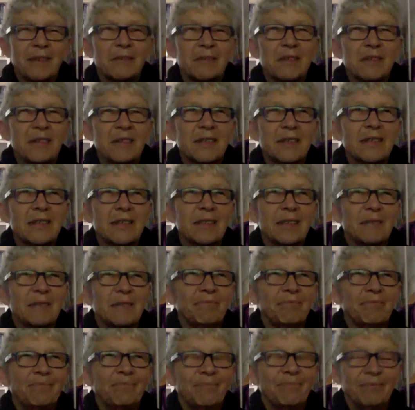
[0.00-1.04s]
That was
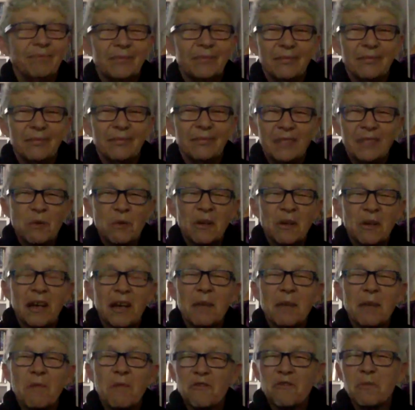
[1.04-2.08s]

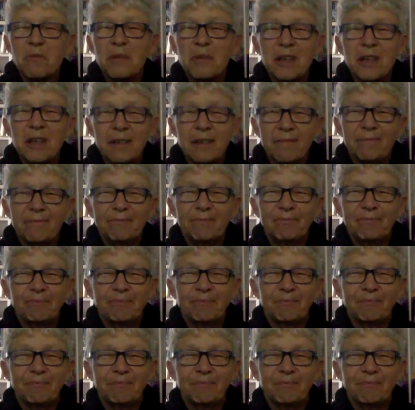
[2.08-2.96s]
that's what came up for me.